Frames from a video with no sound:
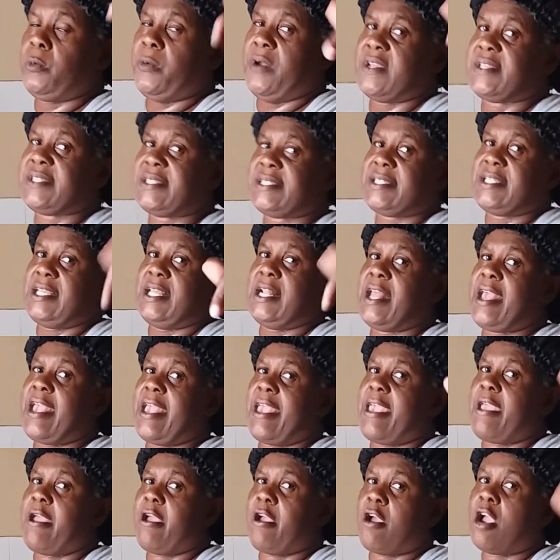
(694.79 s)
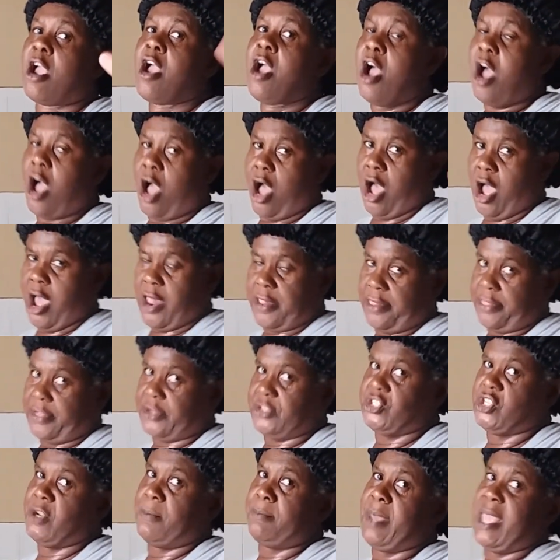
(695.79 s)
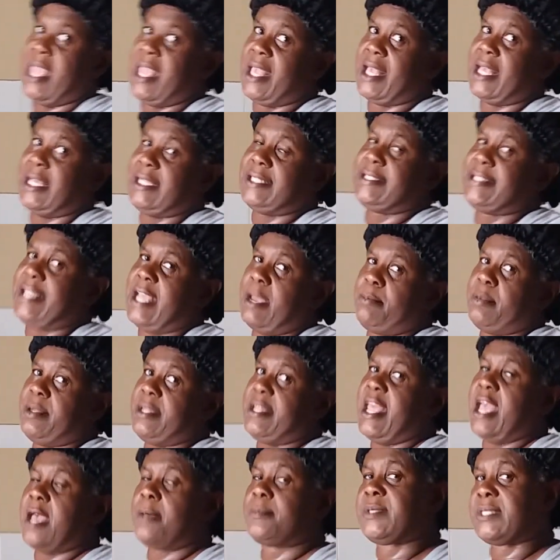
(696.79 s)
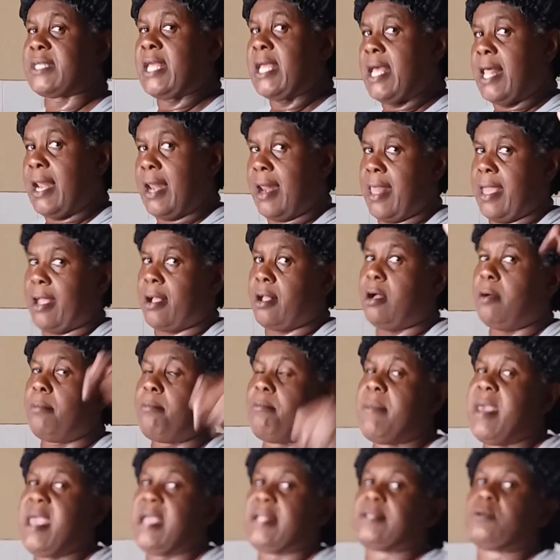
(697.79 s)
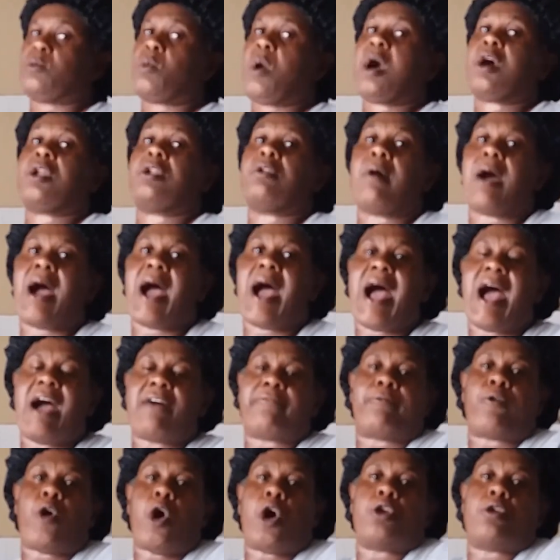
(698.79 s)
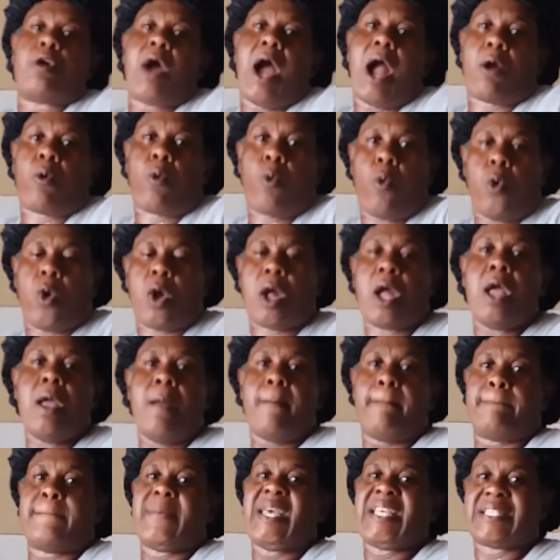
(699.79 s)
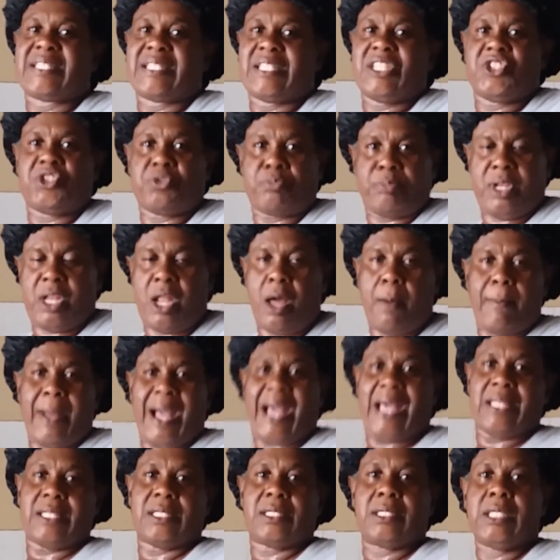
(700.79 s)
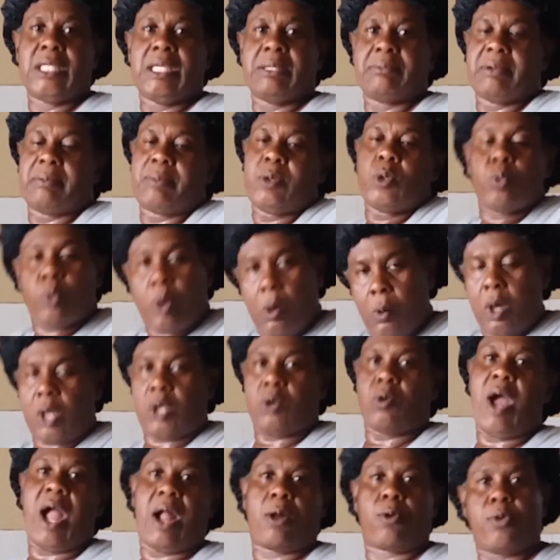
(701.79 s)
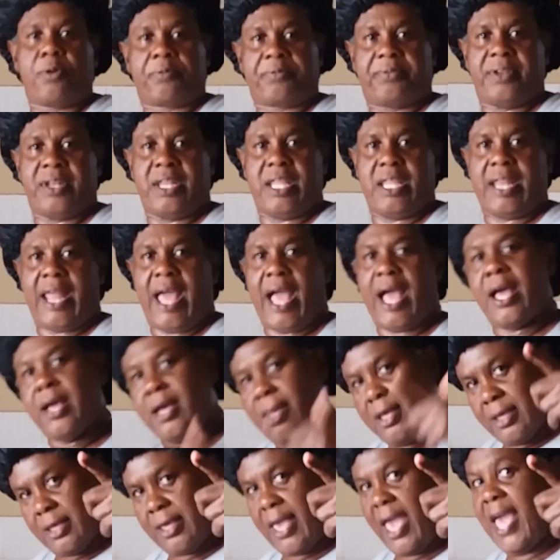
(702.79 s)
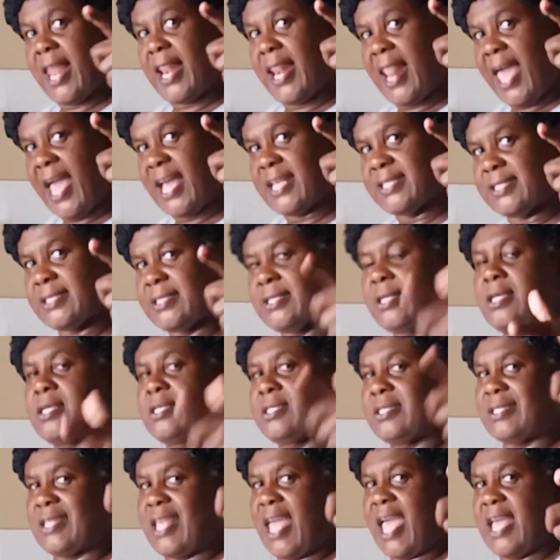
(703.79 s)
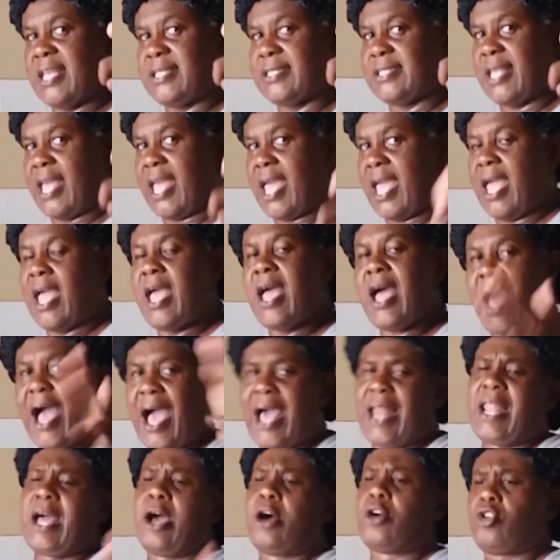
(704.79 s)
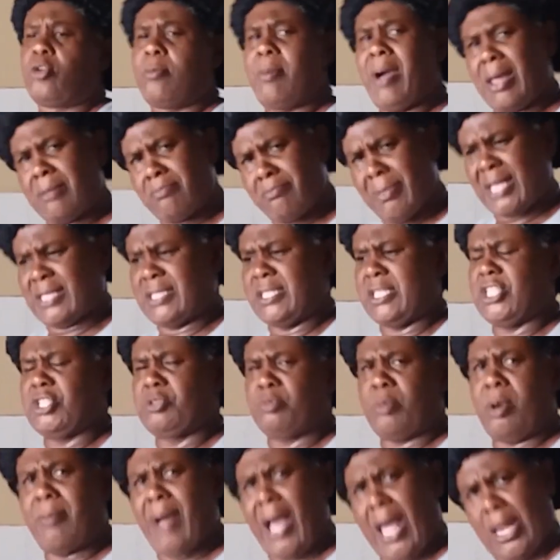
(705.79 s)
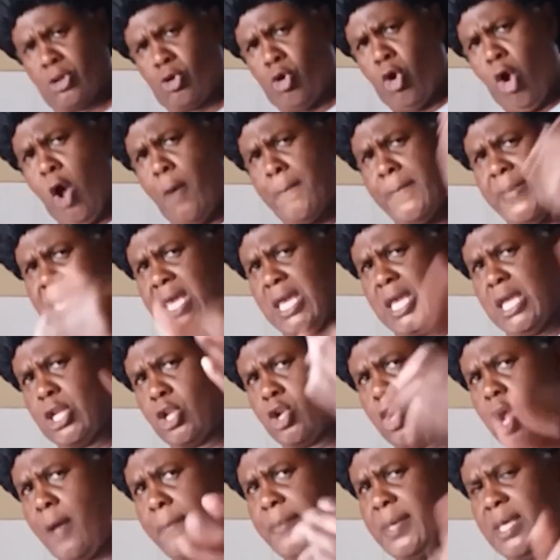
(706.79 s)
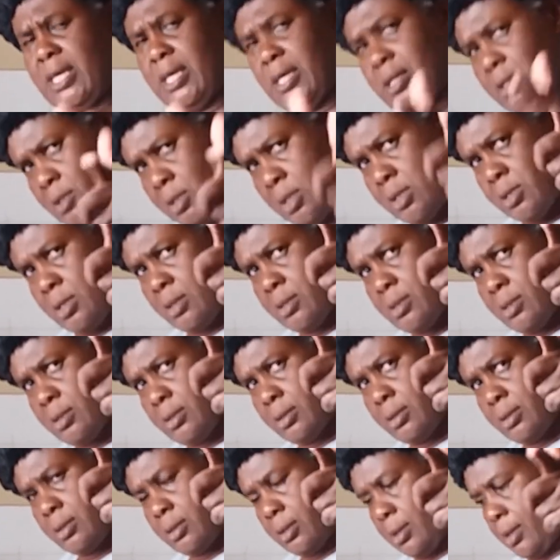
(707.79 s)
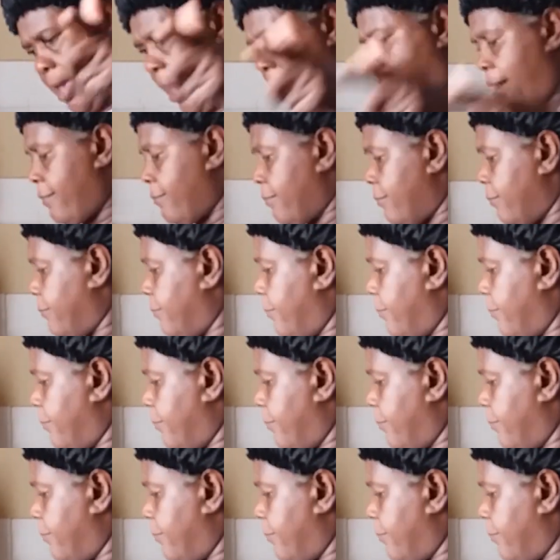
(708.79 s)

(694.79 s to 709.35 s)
We're still here on the Jamaican Debbiedebs. Little bit. One know I have, one know I cook. Message me no man. Let me know one know I cook for dinner. Yeah, let's. Zeze. Hello man. Message me man. Come in. Yeah?